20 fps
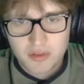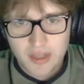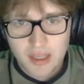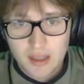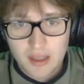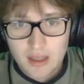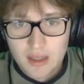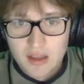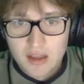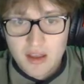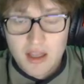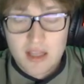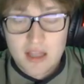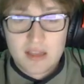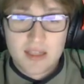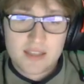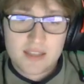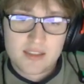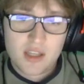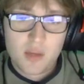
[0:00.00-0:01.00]
Like,
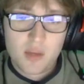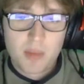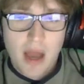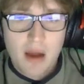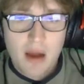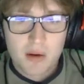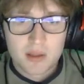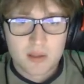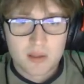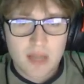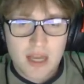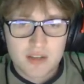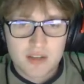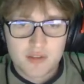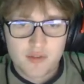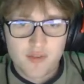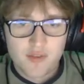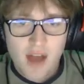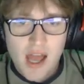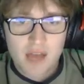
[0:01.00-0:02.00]
let's say you power slash
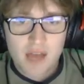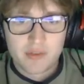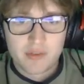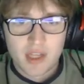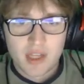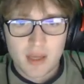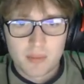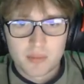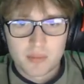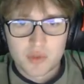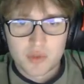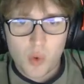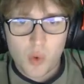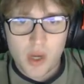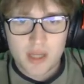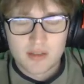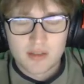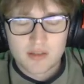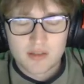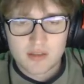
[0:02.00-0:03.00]
5 of them
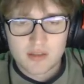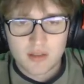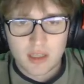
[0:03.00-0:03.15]
twice.